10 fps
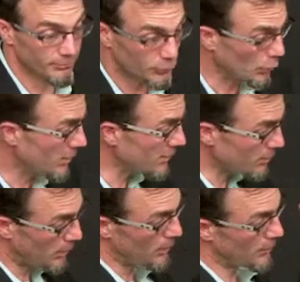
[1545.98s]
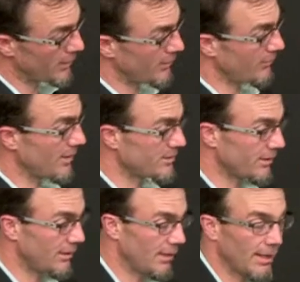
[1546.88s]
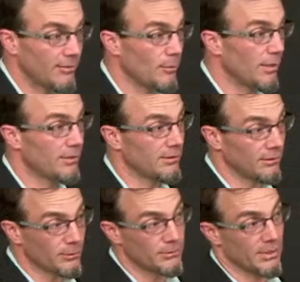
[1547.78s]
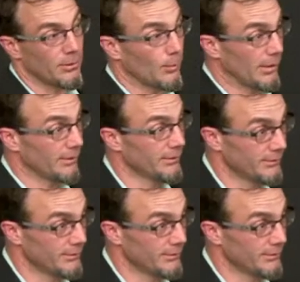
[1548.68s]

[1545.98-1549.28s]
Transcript: So these people that invested, they had the money to lose anyway.